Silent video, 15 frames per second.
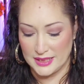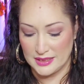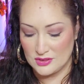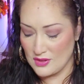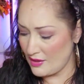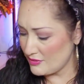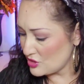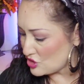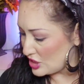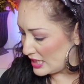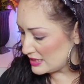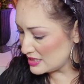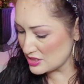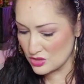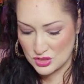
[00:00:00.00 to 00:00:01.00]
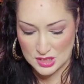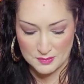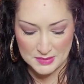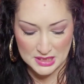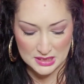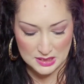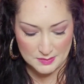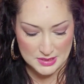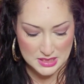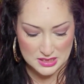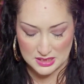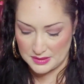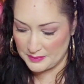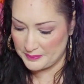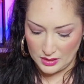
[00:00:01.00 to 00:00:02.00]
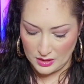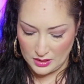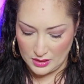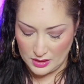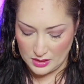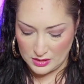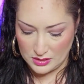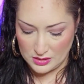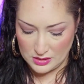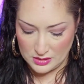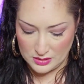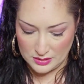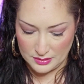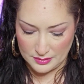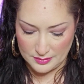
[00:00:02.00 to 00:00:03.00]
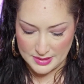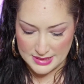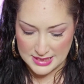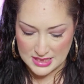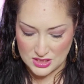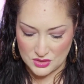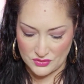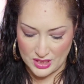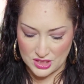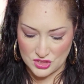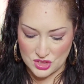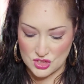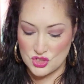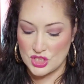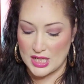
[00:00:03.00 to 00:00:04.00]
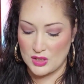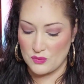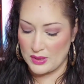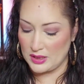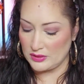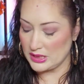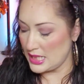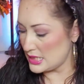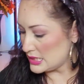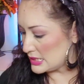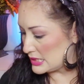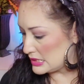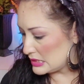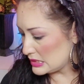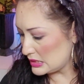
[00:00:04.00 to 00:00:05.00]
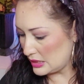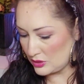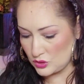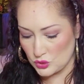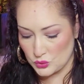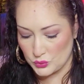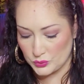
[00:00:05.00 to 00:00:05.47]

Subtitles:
Do I have to shake this or something? Let me see. It says direction, shake well. Yes, we do.